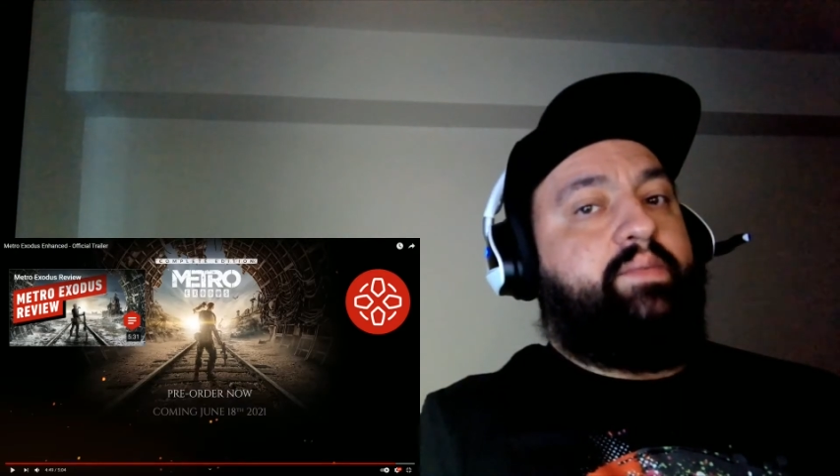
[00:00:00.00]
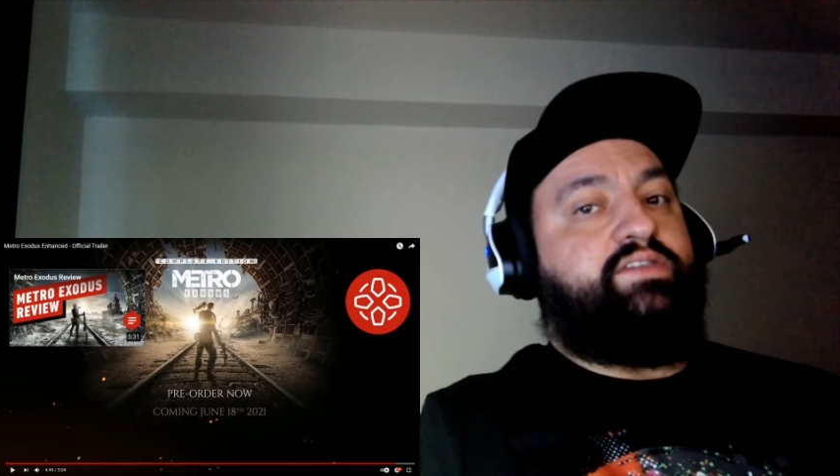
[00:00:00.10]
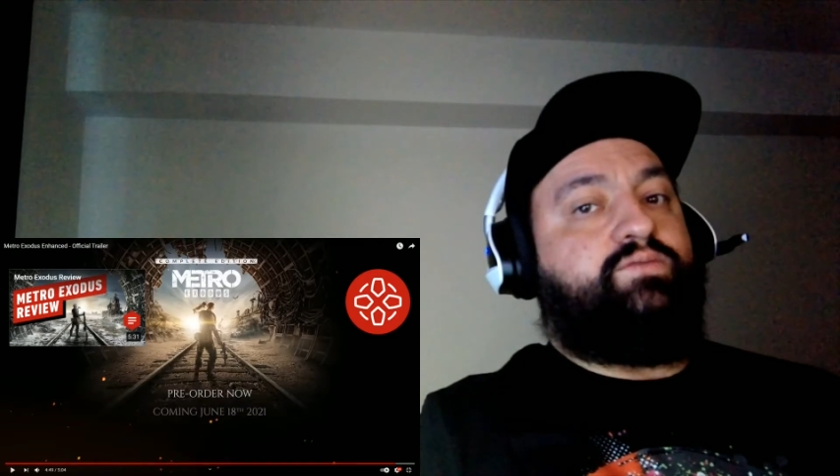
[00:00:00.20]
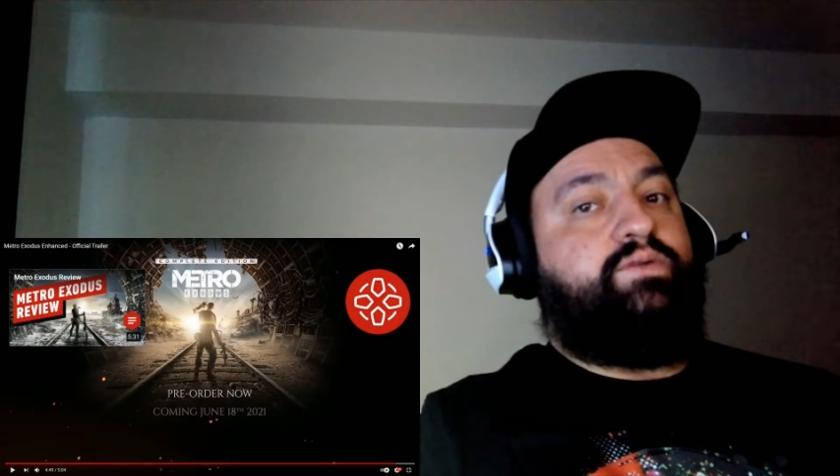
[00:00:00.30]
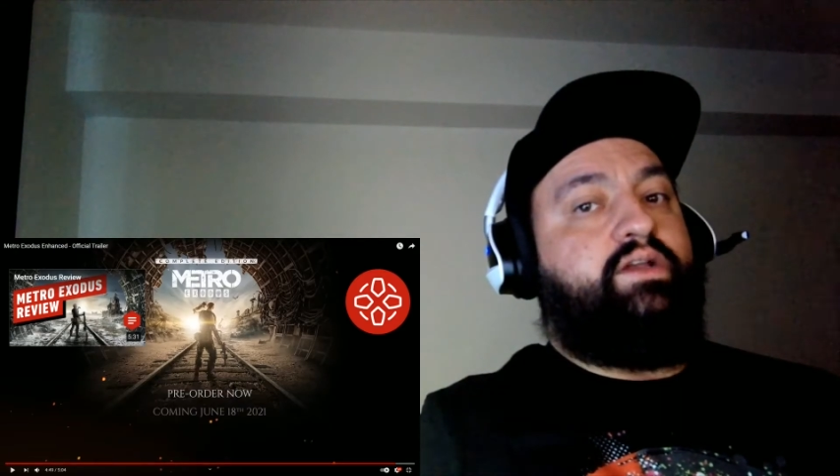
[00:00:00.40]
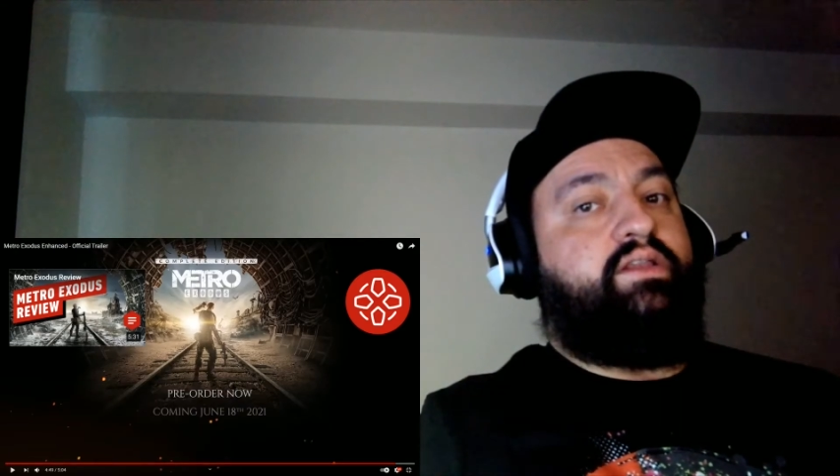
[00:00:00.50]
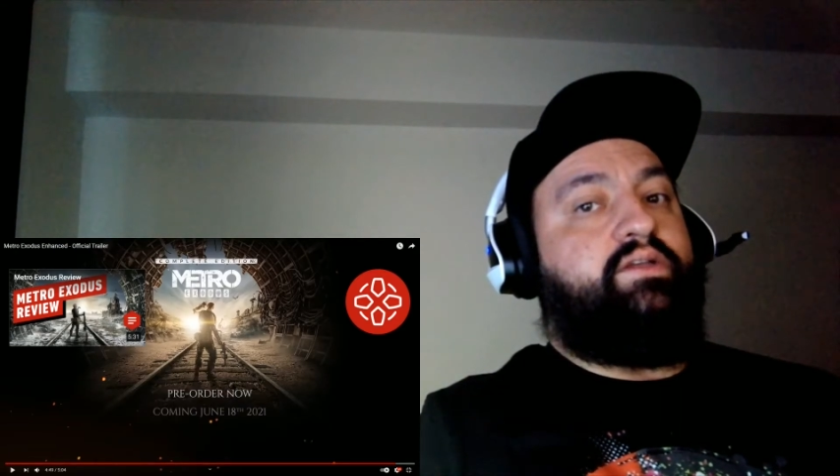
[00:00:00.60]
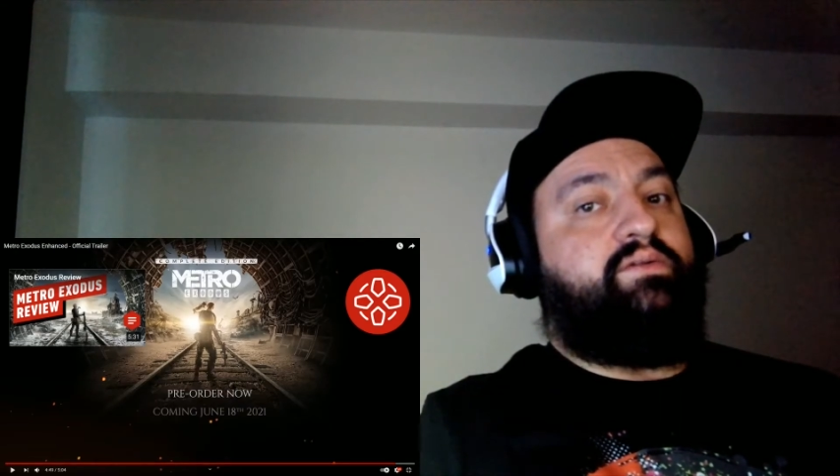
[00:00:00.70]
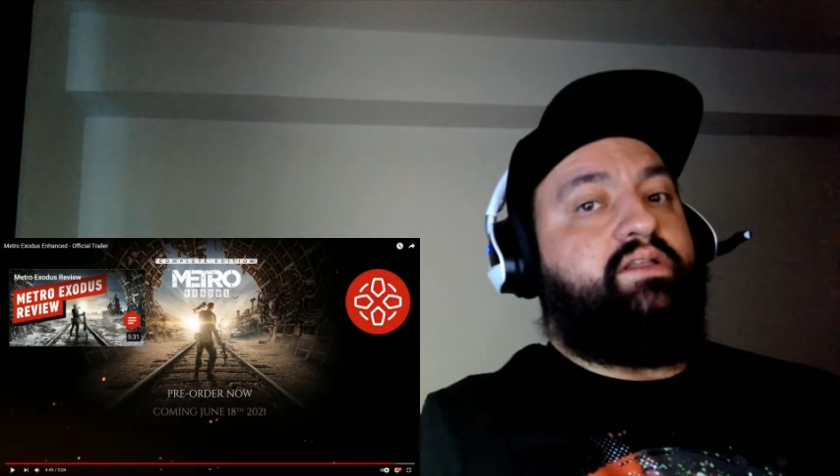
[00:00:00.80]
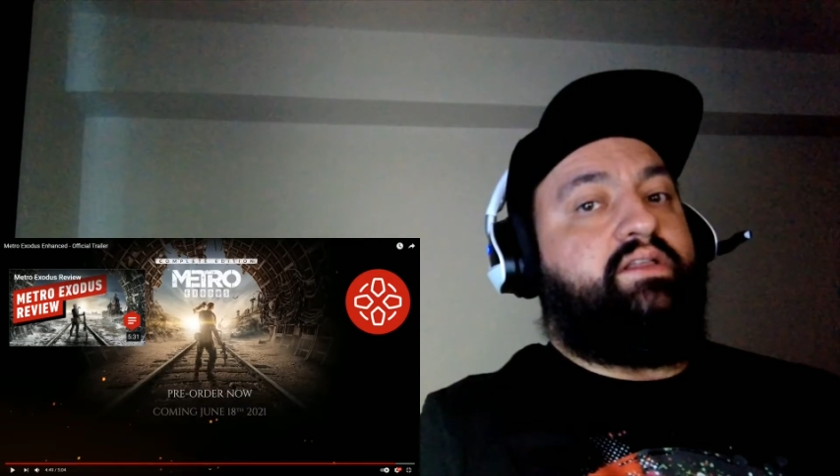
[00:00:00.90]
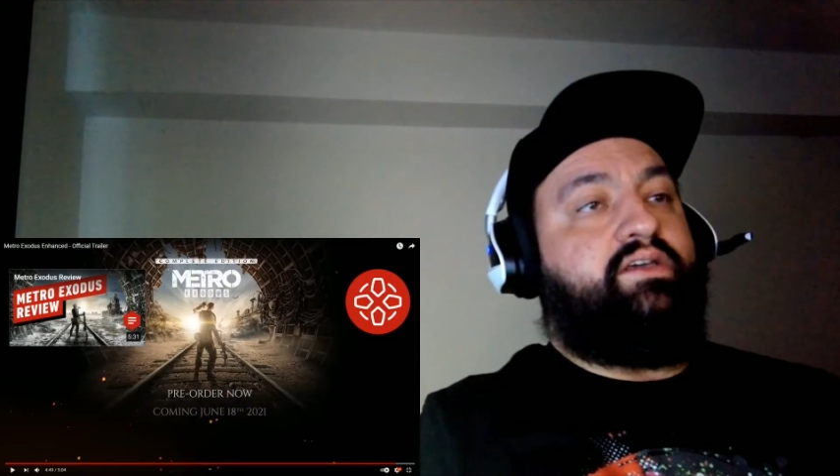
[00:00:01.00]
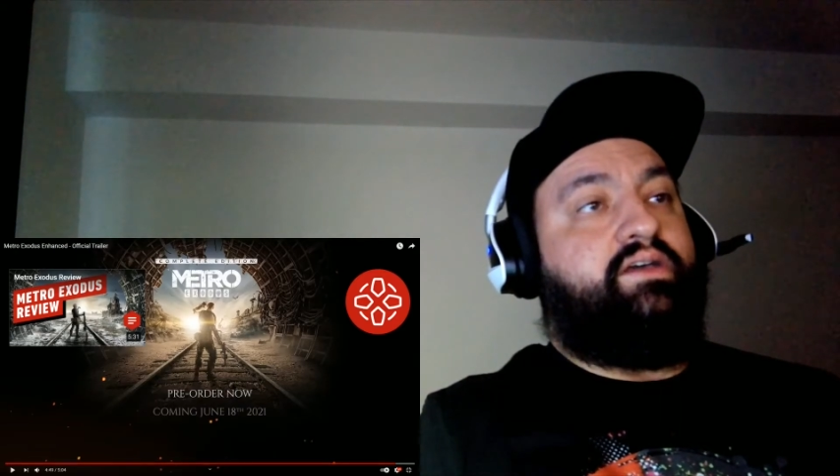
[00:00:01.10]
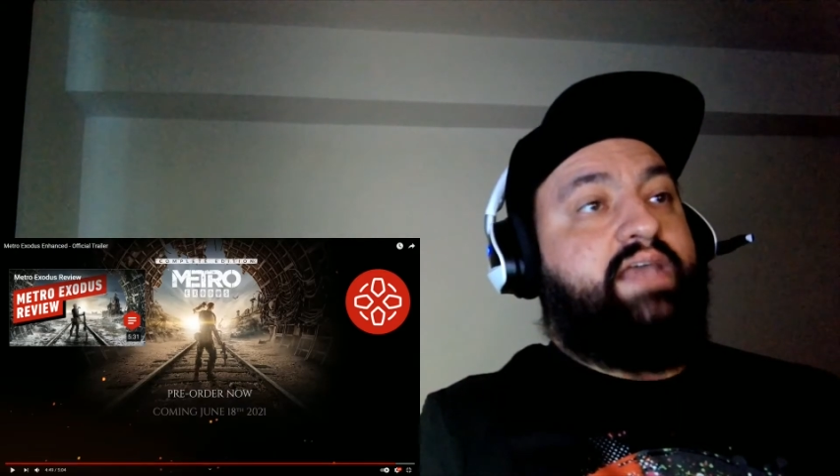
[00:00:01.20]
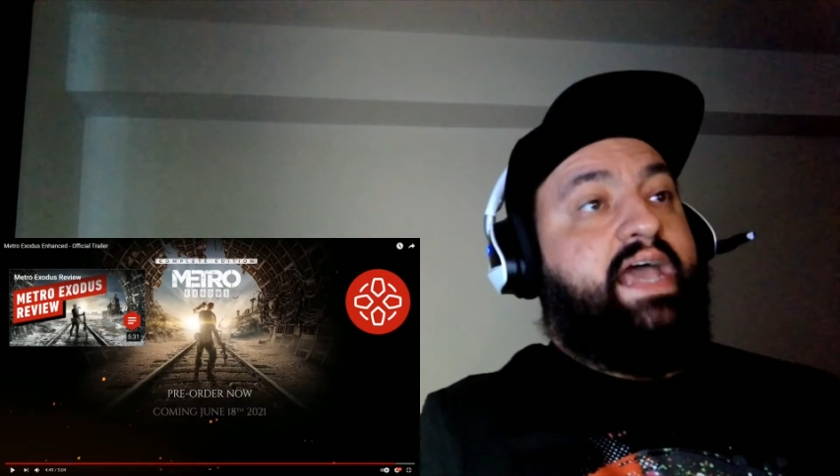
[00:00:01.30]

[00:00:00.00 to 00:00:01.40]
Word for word: it's really really good.